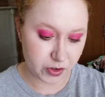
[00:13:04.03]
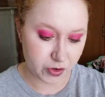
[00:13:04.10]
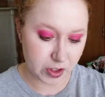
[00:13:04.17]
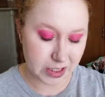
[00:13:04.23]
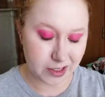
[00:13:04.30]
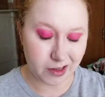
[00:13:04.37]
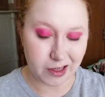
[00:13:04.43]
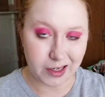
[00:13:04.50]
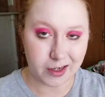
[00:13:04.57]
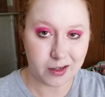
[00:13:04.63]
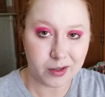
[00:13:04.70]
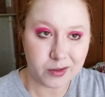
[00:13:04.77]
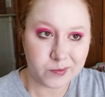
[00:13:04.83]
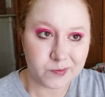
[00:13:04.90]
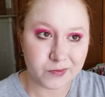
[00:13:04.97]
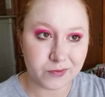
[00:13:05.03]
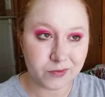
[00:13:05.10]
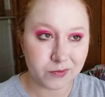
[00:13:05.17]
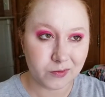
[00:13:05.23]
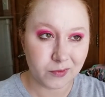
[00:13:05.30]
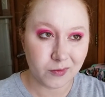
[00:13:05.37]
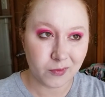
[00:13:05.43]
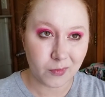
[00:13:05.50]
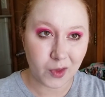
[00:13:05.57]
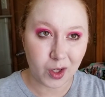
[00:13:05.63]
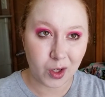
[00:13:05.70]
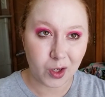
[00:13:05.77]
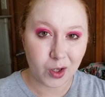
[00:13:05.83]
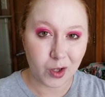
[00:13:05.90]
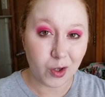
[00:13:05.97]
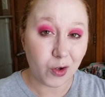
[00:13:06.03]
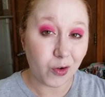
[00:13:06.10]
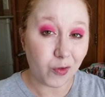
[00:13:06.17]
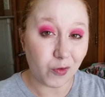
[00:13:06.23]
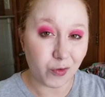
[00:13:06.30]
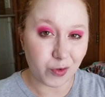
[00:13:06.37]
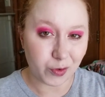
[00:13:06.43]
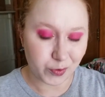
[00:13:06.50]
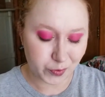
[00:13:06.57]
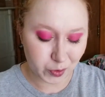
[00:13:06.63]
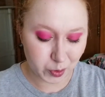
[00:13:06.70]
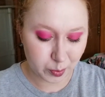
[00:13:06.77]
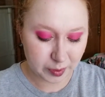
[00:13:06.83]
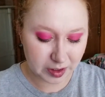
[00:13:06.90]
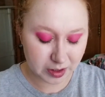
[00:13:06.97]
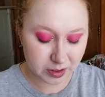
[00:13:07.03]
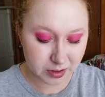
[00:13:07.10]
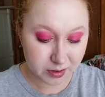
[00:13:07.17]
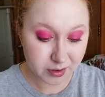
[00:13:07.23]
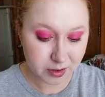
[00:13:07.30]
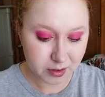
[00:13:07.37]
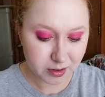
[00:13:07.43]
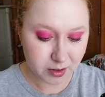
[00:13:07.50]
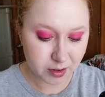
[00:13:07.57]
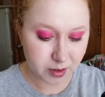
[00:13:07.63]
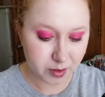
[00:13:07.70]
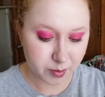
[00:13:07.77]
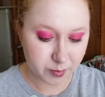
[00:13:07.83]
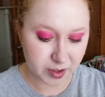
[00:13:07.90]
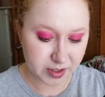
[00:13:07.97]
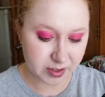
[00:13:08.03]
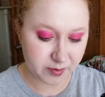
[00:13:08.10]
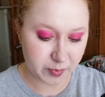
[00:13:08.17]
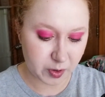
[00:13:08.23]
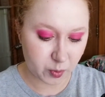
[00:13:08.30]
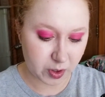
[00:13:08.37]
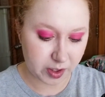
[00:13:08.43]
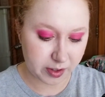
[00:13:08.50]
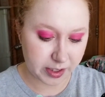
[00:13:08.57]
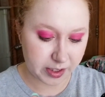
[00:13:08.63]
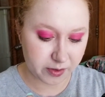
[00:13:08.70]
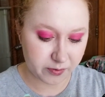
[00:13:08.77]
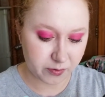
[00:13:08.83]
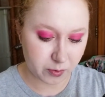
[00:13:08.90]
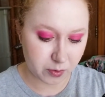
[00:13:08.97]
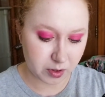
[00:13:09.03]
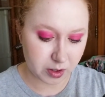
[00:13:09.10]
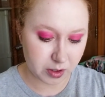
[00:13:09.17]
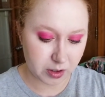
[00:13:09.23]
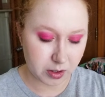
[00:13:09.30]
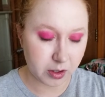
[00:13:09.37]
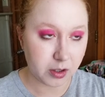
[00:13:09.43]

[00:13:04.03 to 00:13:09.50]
try to like voom it, because I've been wearing it for